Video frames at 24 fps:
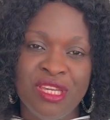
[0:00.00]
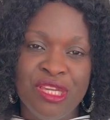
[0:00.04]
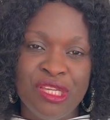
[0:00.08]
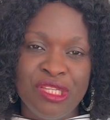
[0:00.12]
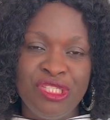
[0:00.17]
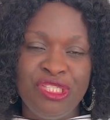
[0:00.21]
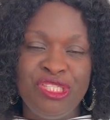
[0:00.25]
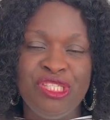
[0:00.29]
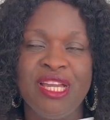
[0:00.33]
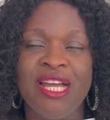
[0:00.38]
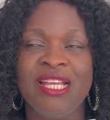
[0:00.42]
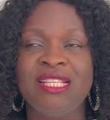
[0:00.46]

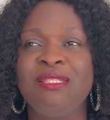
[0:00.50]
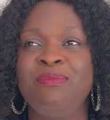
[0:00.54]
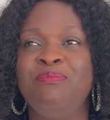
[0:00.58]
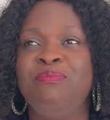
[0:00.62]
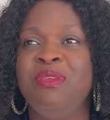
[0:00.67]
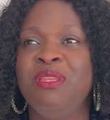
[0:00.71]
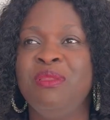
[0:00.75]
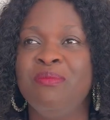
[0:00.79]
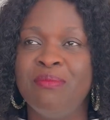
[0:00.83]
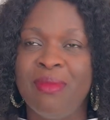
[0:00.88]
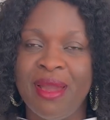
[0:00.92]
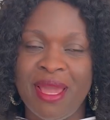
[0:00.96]
She has
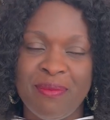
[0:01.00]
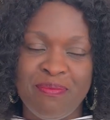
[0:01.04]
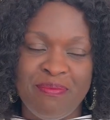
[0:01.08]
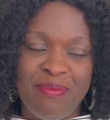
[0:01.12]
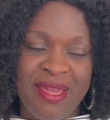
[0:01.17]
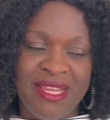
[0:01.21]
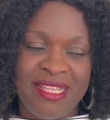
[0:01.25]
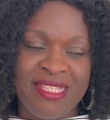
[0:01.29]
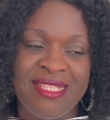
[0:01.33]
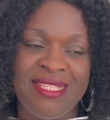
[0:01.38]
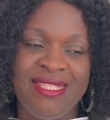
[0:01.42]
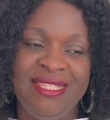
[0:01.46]
been my
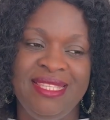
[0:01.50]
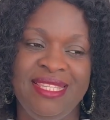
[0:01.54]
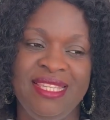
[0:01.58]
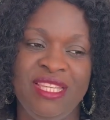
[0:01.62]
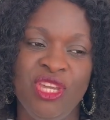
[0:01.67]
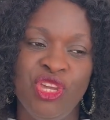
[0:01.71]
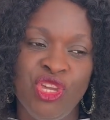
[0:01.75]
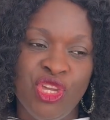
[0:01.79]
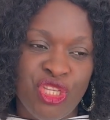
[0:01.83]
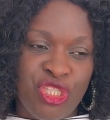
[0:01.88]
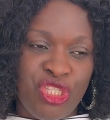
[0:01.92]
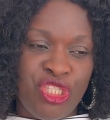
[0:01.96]
bestie.
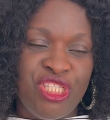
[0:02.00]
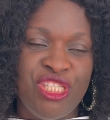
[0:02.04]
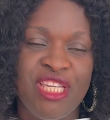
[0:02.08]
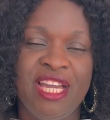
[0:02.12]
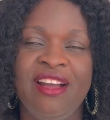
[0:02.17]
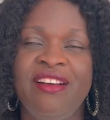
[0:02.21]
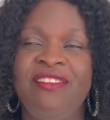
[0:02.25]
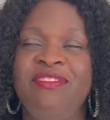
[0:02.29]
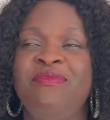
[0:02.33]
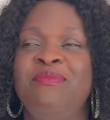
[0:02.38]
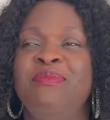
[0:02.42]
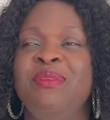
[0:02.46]
She
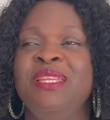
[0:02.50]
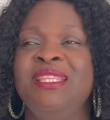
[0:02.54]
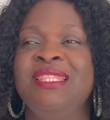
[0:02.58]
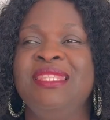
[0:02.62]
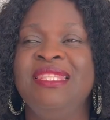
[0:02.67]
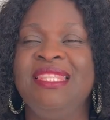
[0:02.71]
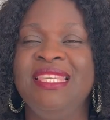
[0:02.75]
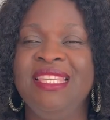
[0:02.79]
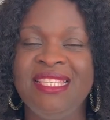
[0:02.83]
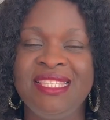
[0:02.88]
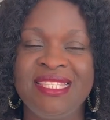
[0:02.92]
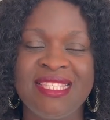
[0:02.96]
has been
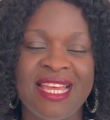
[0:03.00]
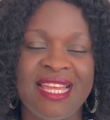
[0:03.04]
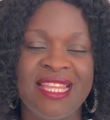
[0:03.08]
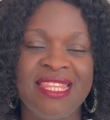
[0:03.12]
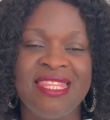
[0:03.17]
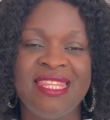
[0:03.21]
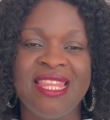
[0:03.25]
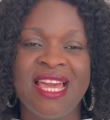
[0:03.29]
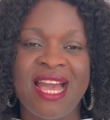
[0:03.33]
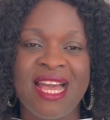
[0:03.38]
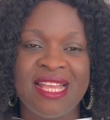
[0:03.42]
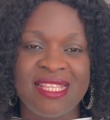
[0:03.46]
this
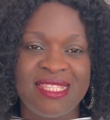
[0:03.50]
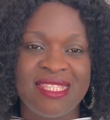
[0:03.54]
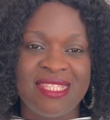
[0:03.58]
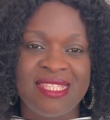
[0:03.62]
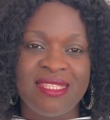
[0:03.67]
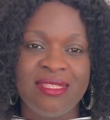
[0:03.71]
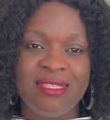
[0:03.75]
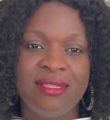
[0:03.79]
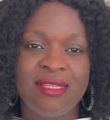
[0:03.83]
and that.